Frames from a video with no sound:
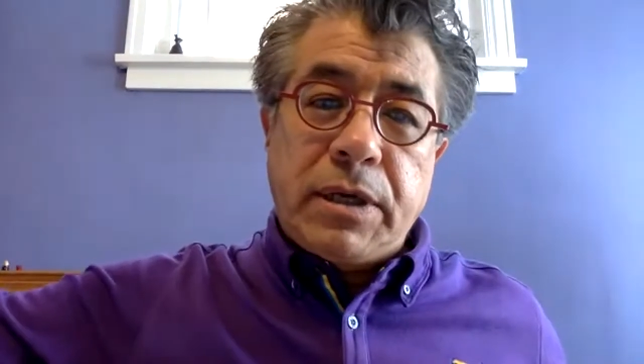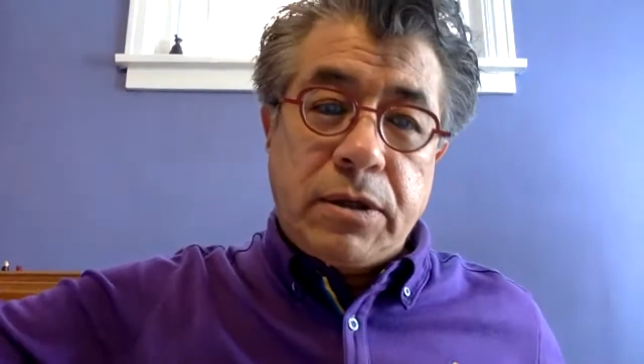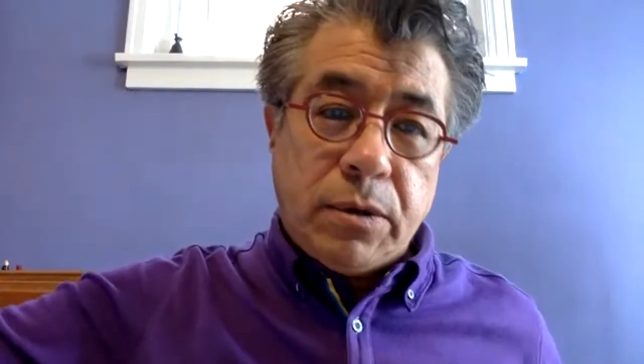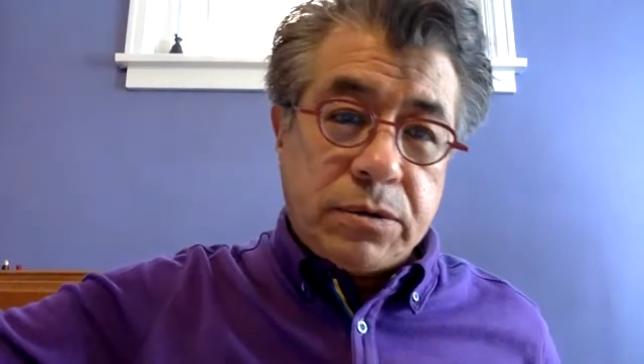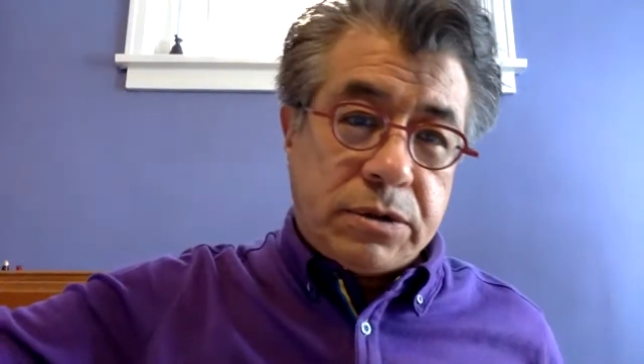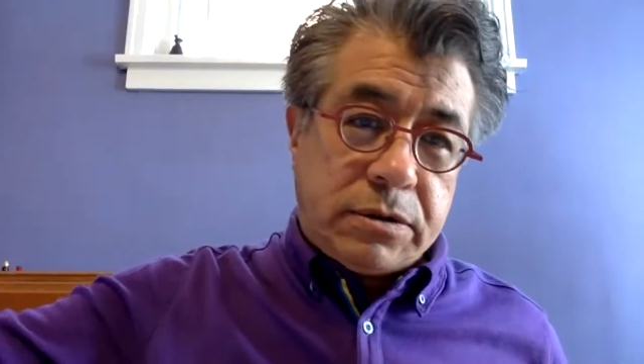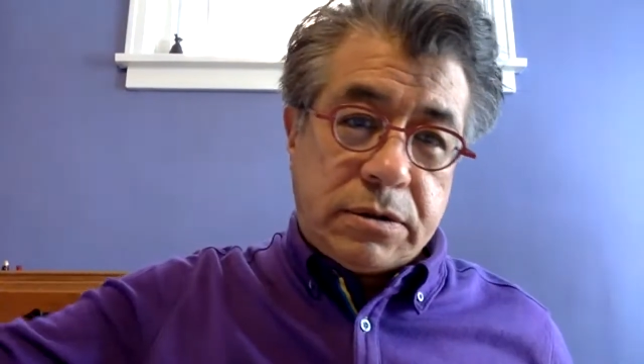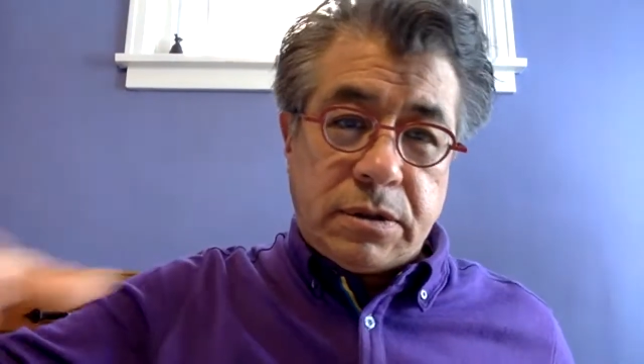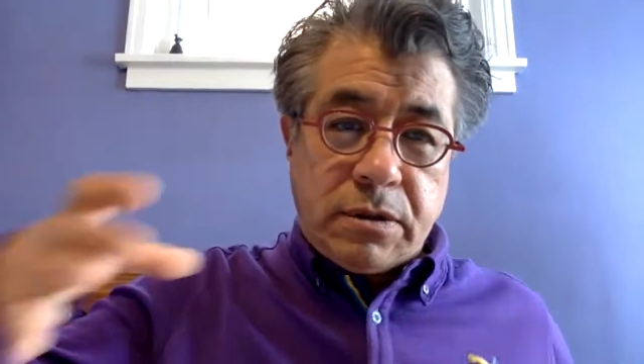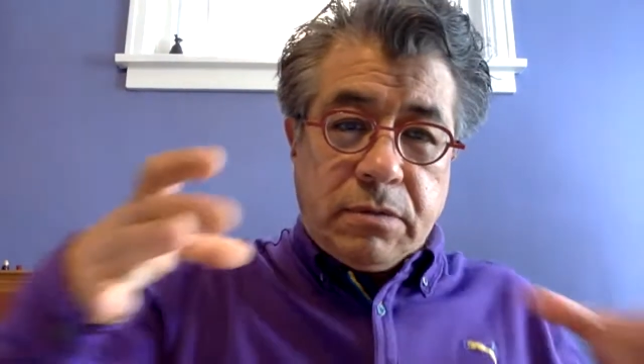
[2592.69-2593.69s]
Those
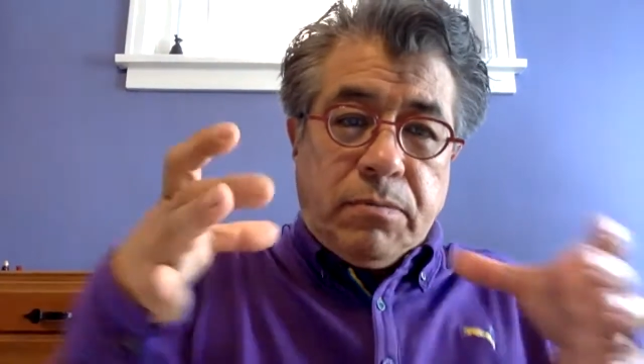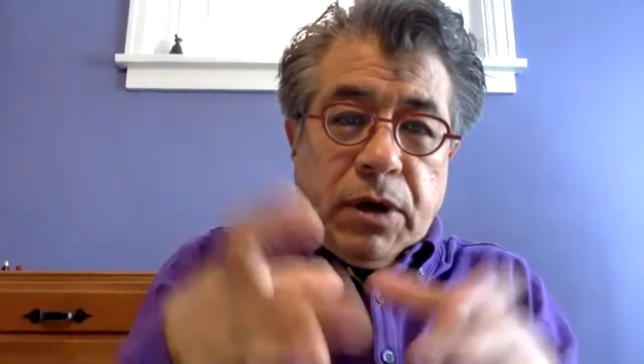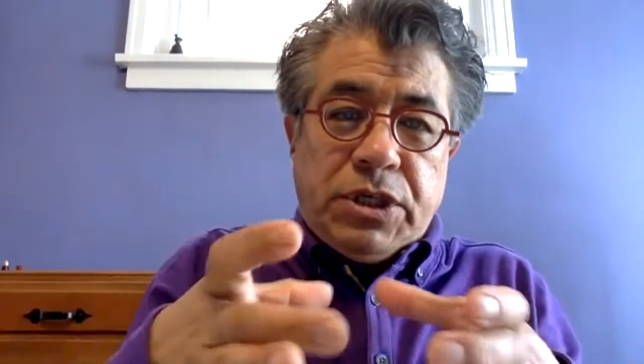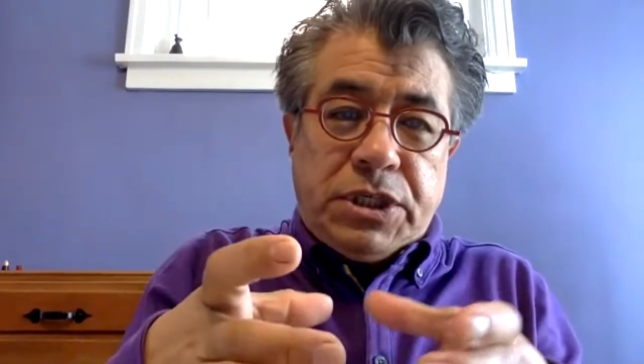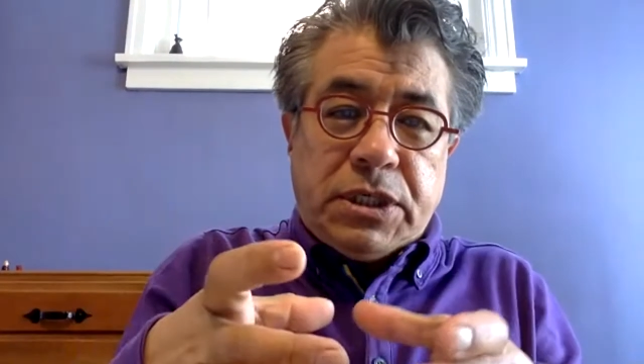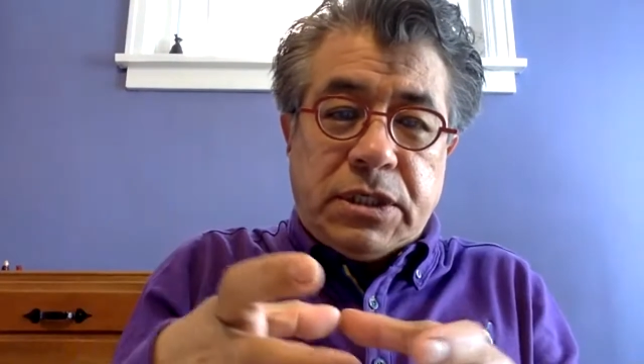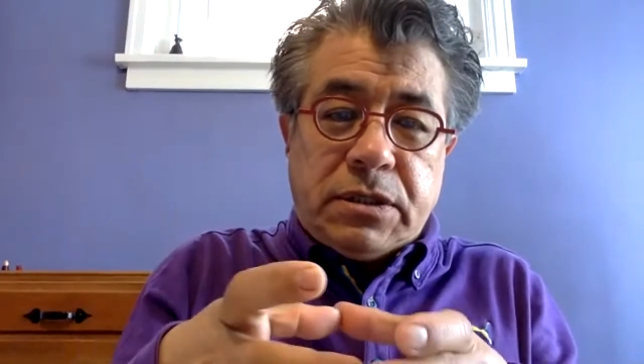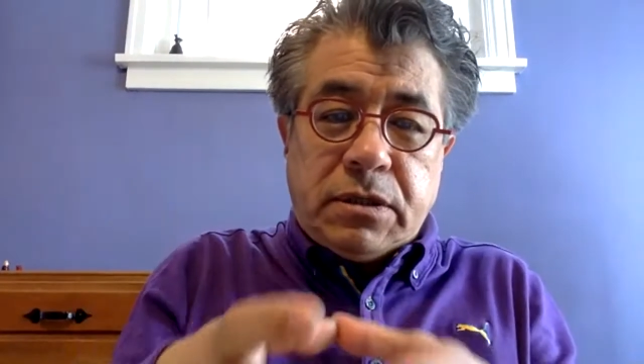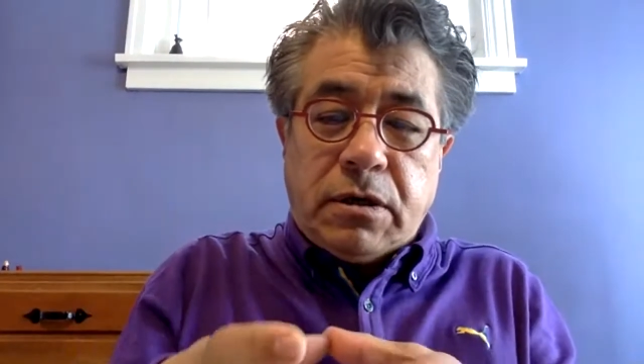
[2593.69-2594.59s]
bunches